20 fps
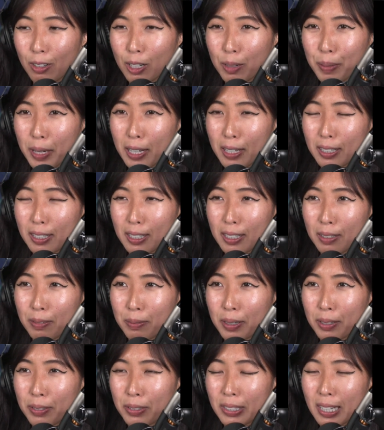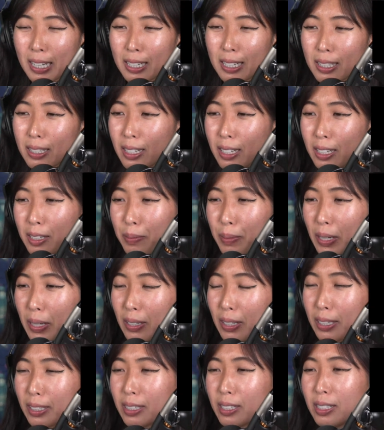about what was that thing about
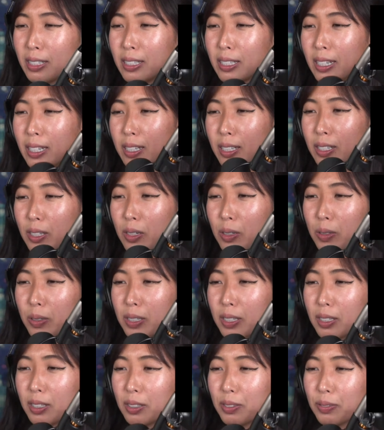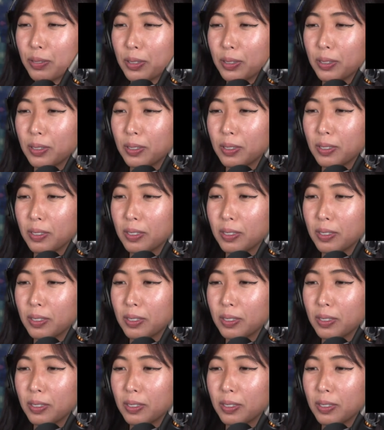like see no evil,